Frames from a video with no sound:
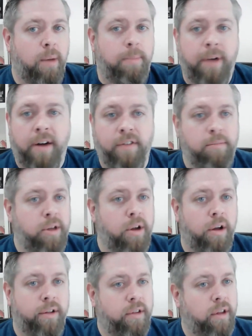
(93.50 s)
above and
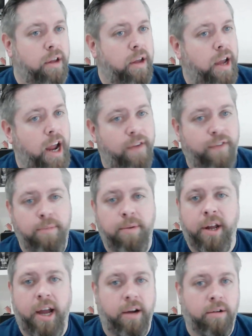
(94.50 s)
beyond
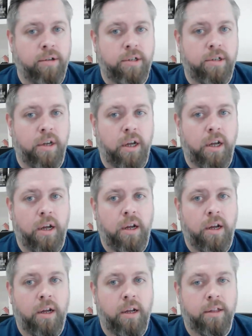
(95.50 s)
everybody else
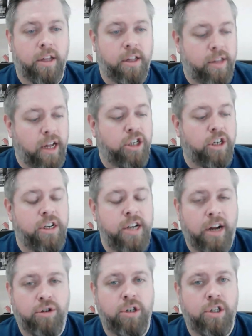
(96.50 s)
that they should
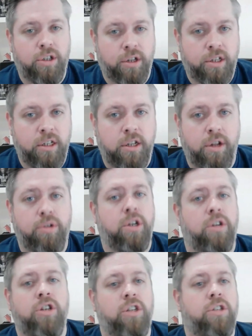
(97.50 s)
naturally slot into.
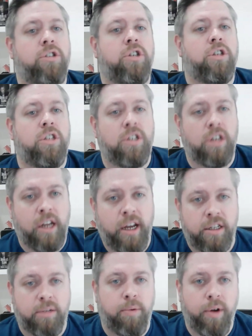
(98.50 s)
So just as a
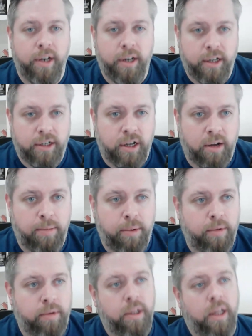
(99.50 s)
case point, an
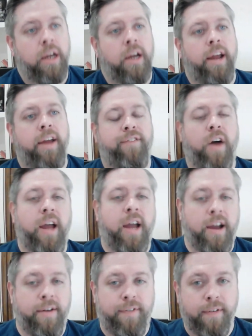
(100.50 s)
example, if I
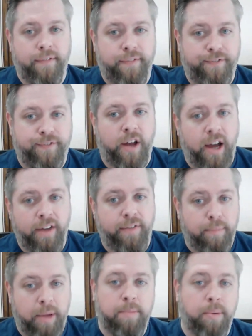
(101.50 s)
have
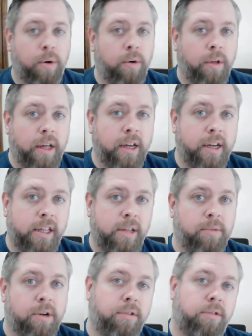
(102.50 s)
five people,
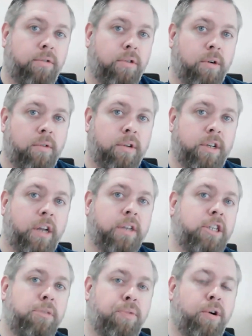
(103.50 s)
then we're going through a
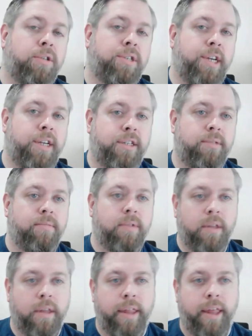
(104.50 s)
redundancy process,